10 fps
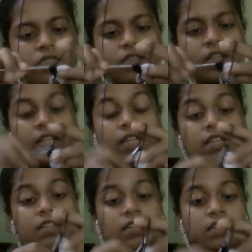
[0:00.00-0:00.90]
Just
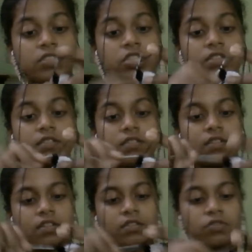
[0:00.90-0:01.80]
drop
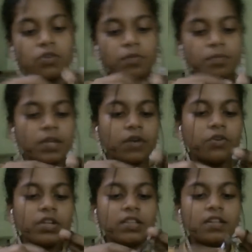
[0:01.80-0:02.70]
down in the comments
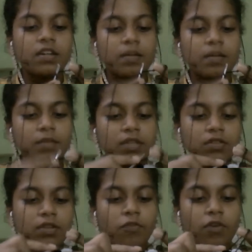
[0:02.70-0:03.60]
if you want
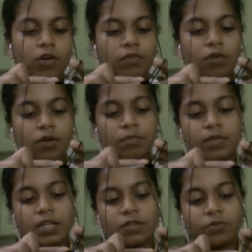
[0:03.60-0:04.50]
me to create
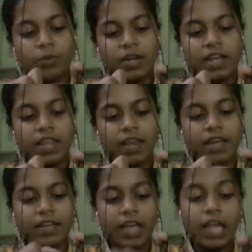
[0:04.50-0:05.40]
like any
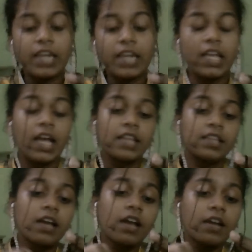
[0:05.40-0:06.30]
other kind of
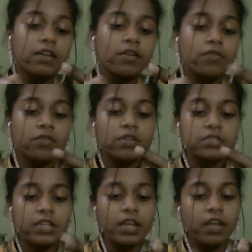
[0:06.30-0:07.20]
crochet
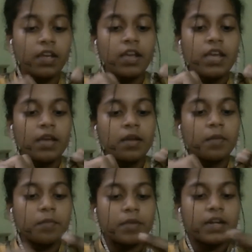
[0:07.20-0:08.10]
products,
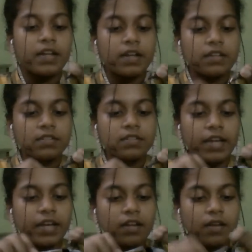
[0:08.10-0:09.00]
like if you
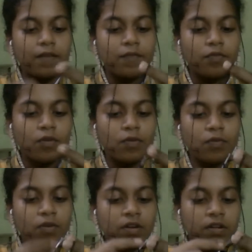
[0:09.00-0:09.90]
want a
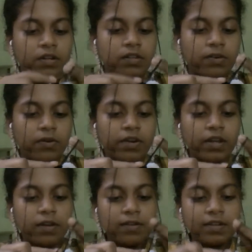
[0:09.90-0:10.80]
tutorial on anything
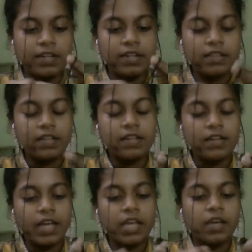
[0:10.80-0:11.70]
like a
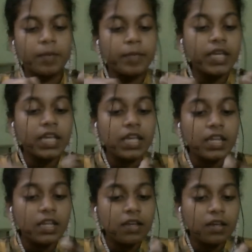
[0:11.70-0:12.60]
beanie,
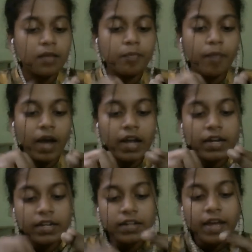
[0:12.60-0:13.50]
bucket hat,
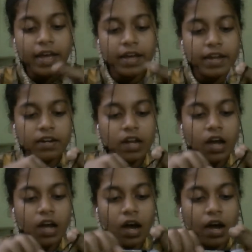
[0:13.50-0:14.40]

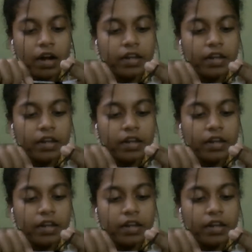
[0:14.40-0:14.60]
cardigan,